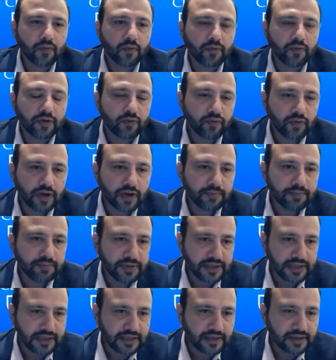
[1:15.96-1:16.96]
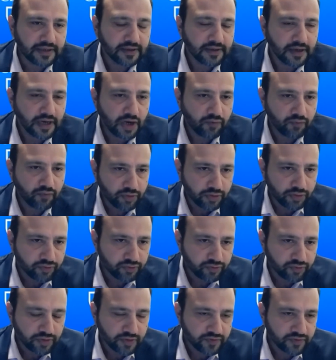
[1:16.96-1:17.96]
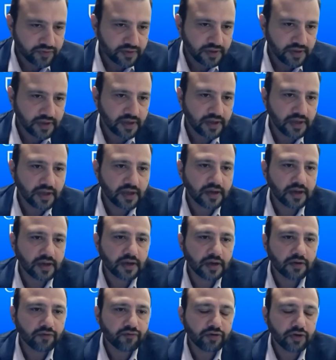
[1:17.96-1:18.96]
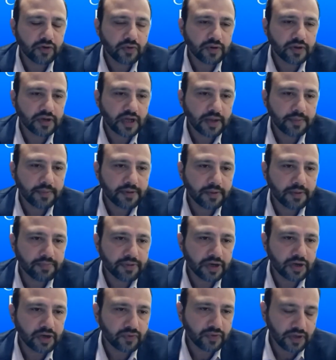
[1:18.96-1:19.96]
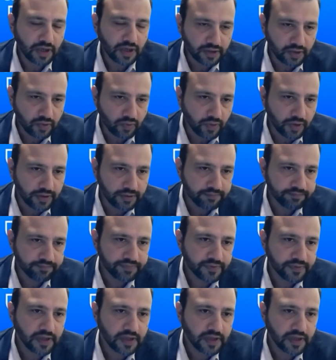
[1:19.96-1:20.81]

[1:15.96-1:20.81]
with one being adverse risk phenotype compared to the other one,